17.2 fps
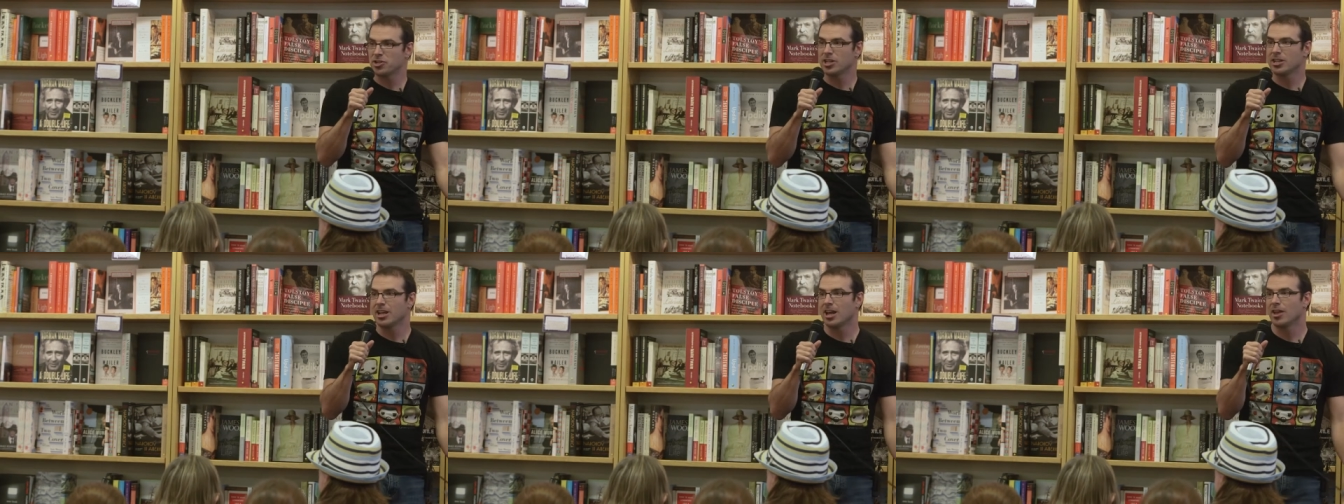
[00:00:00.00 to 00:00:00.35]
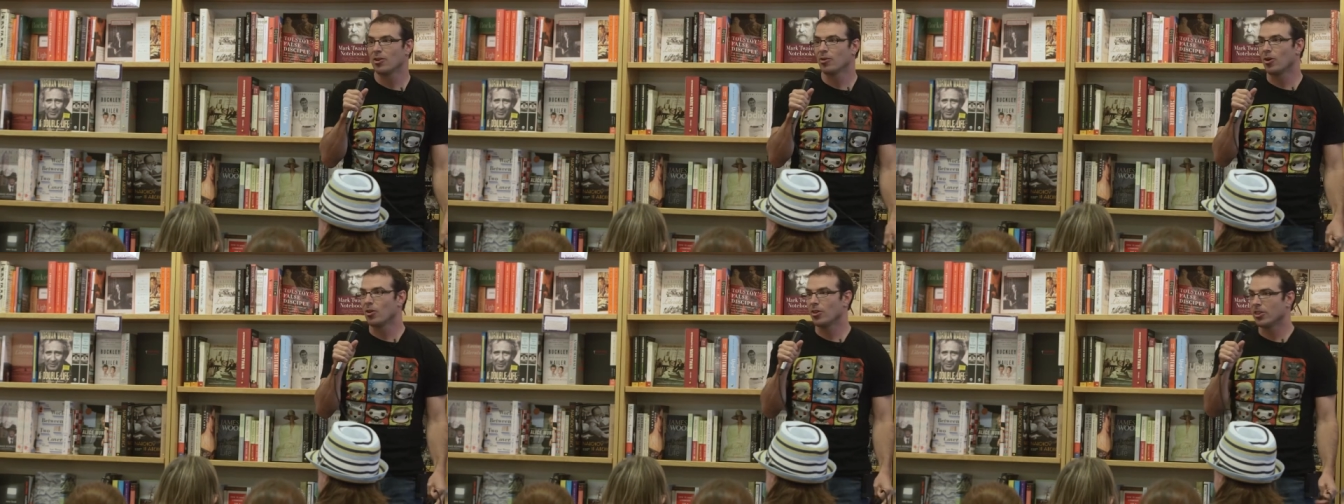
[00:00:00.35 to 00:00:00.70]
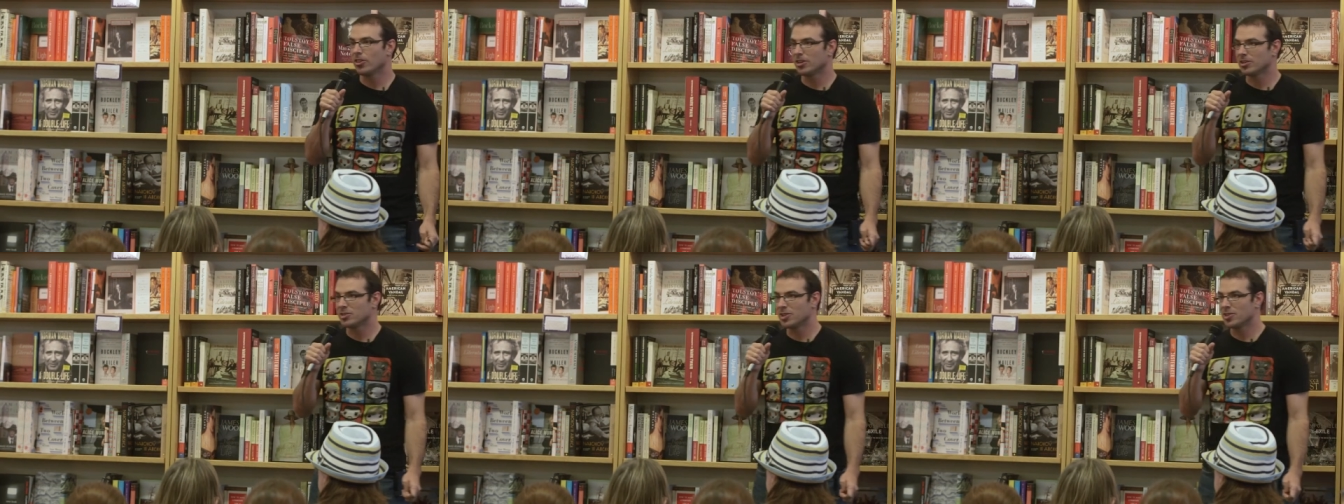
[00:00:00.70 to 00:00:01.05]
together all the
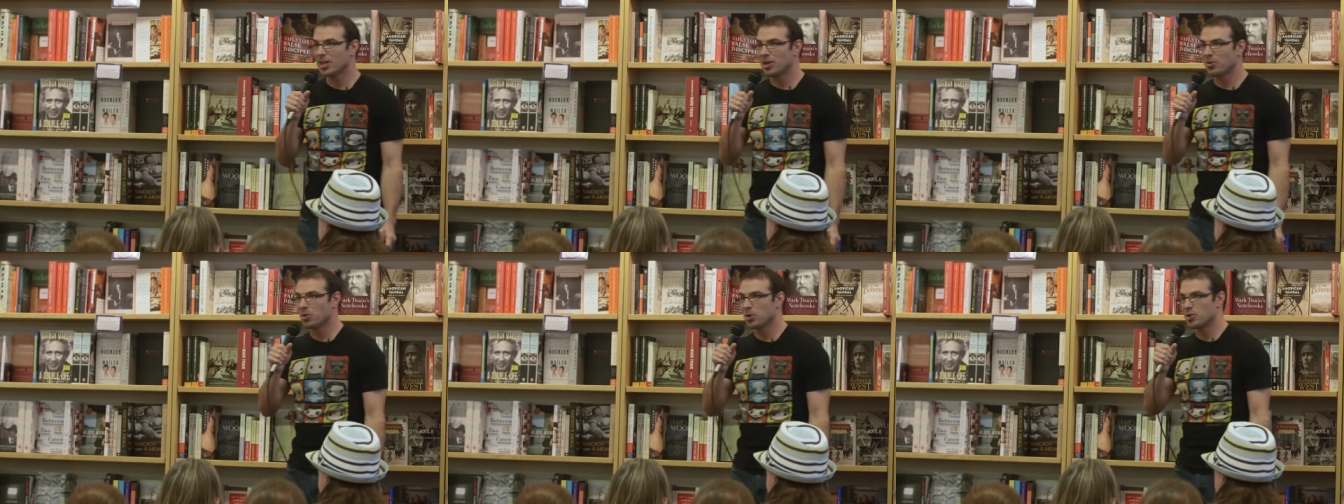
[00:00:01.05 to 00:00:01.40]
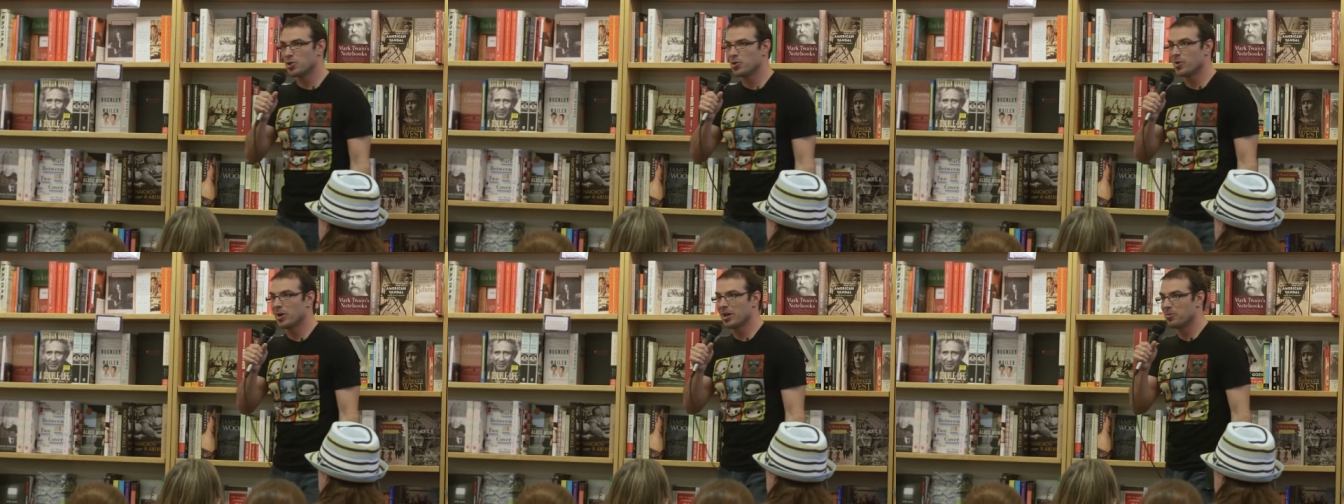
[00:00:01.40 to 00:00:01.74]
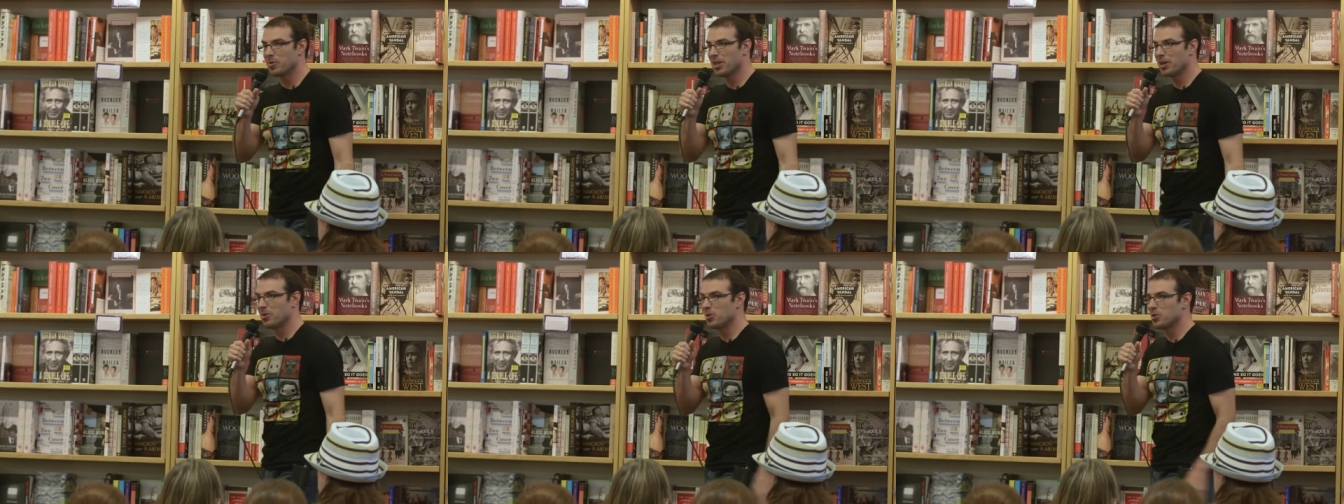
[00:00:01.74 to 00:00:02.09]
things that they were doing
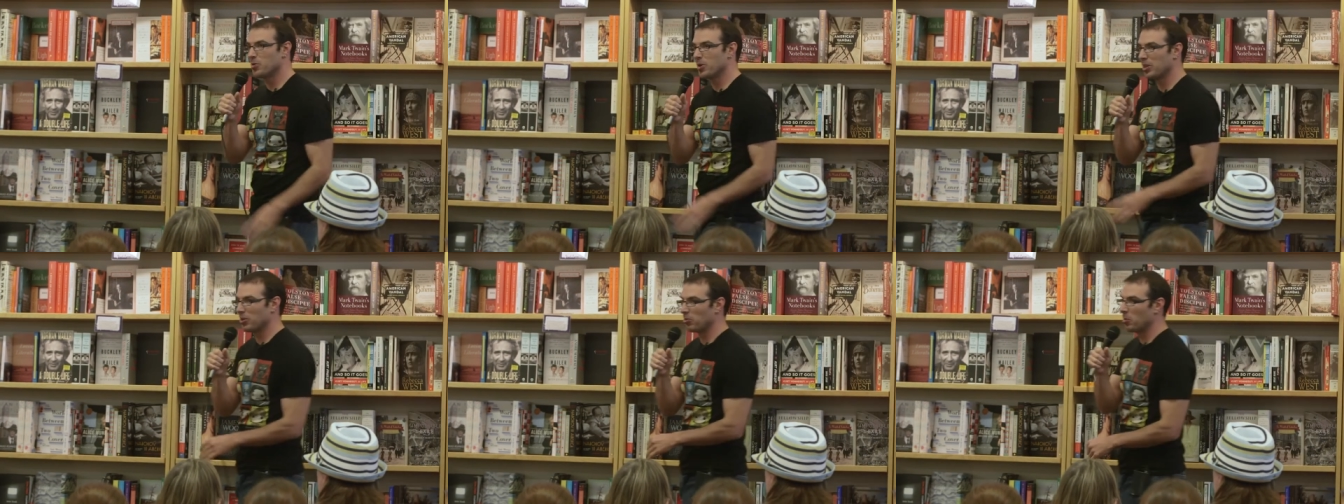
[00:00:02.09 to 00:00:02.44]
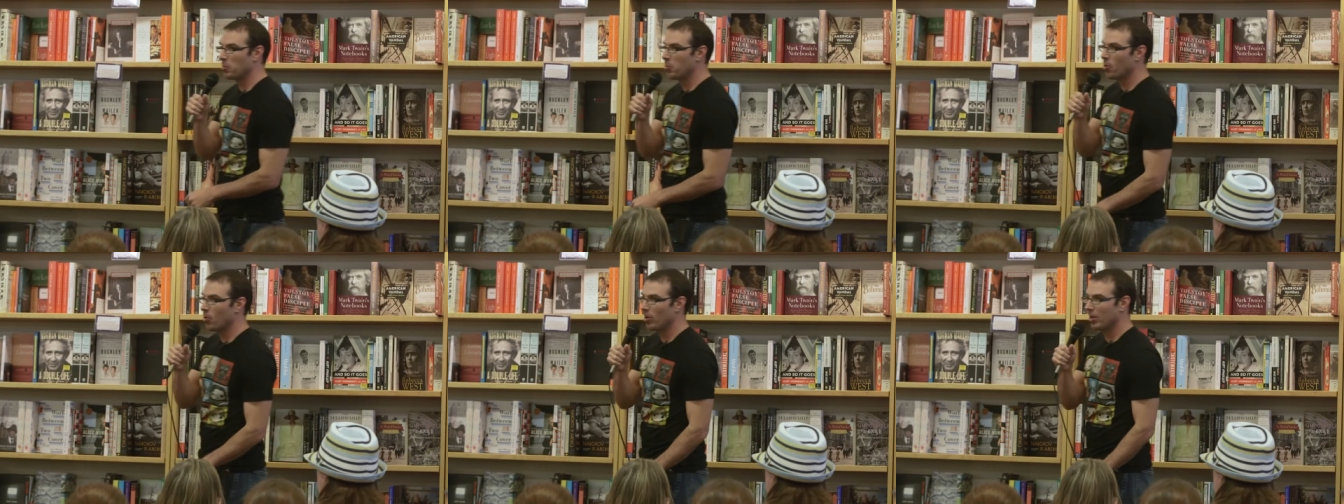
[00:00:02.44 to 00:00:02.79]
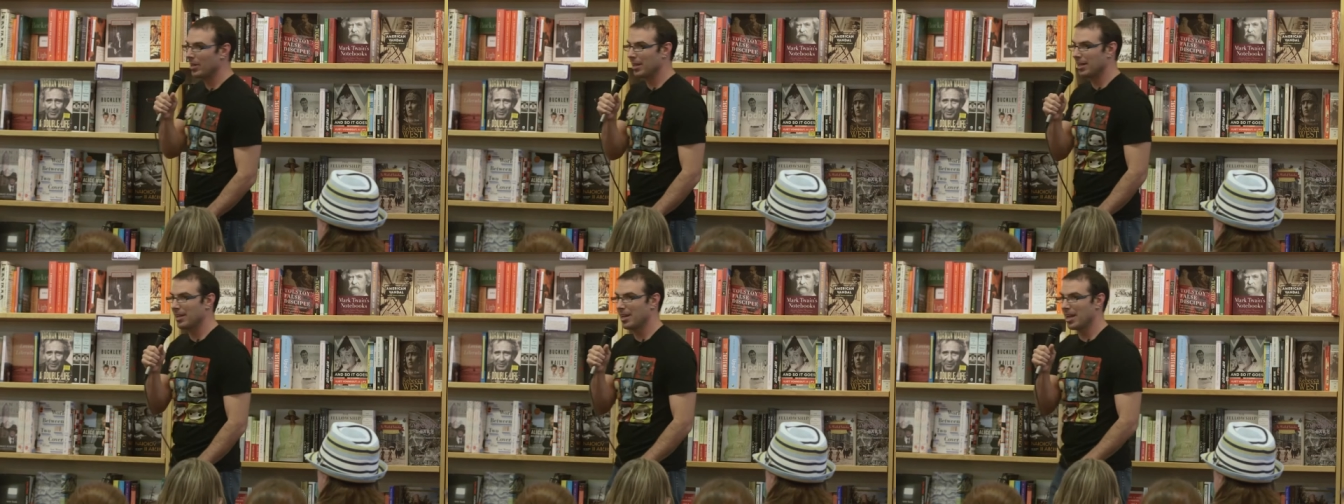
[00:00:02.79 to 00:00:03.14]
when they were doing their
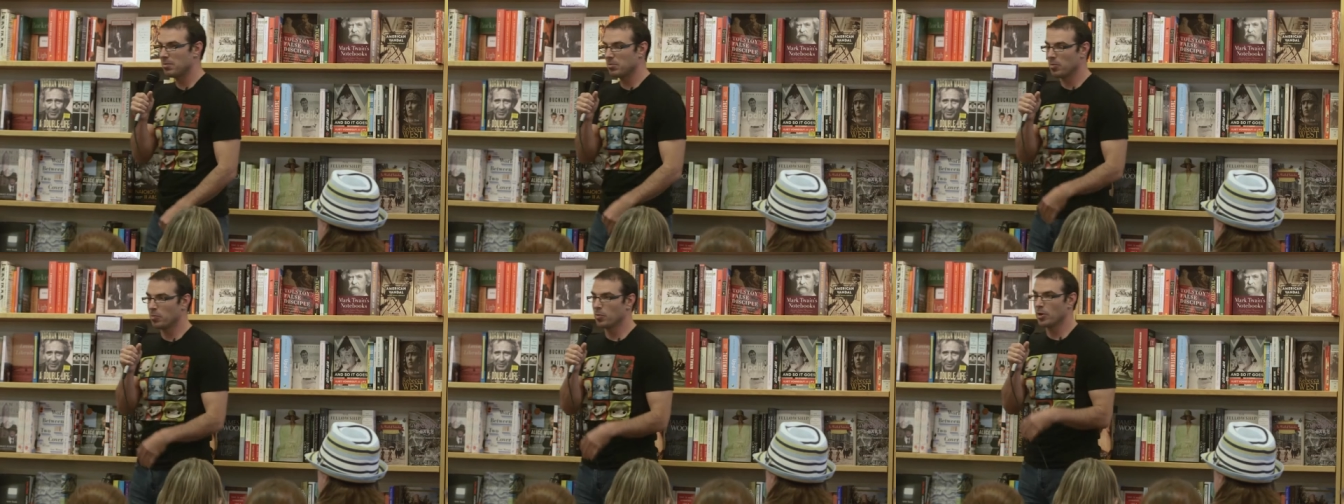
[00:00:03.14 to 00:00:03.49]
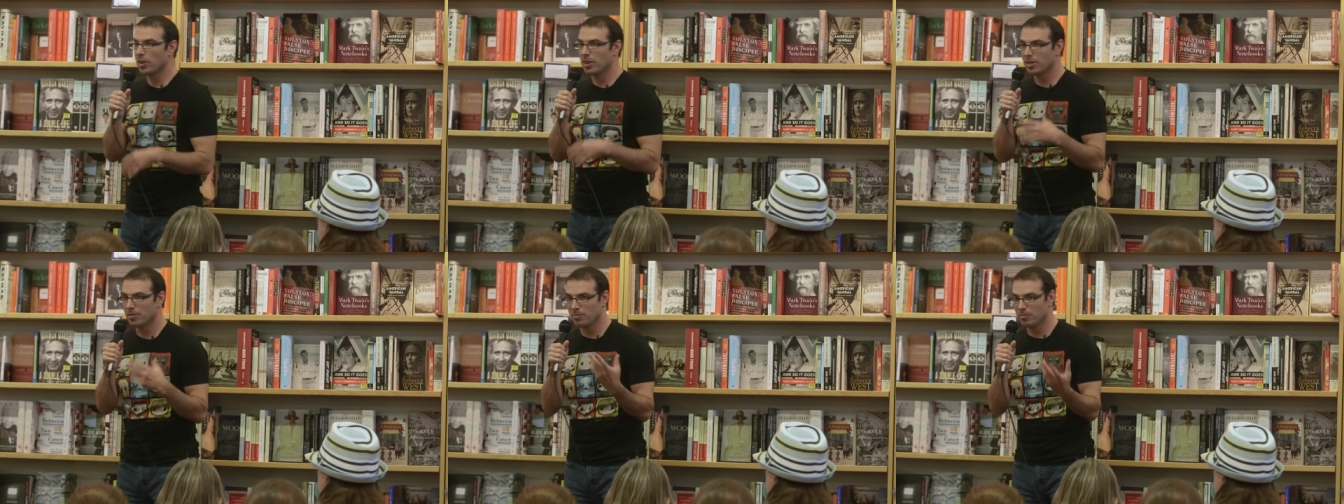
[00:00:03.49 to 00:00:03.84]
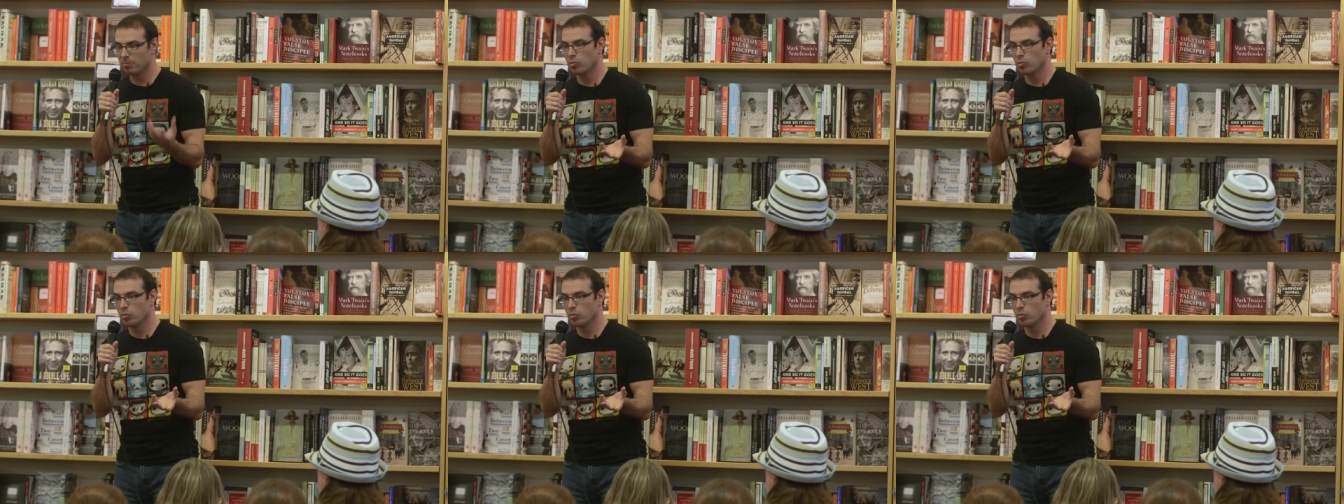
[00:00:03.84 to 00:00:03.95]
reporting and came up with the